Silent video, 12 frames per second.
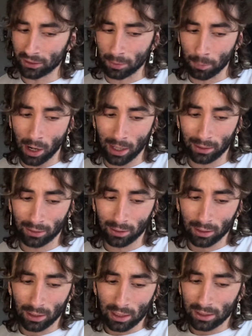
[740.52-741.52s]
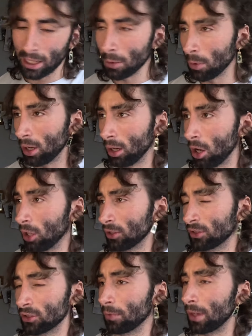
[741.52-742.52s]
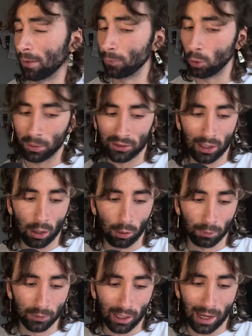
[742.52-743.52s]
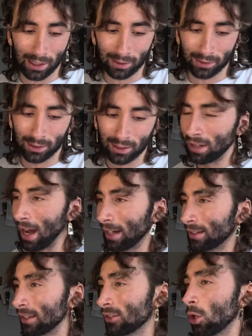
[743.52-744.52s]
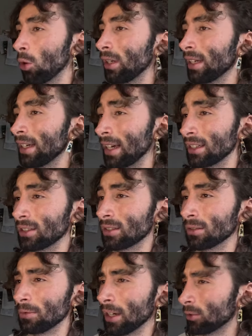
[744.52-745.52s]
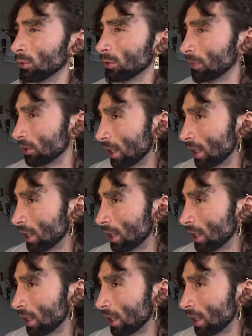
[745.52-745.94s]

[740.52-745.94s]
this in mind, they were husks of their former selves and acted solely as vessels for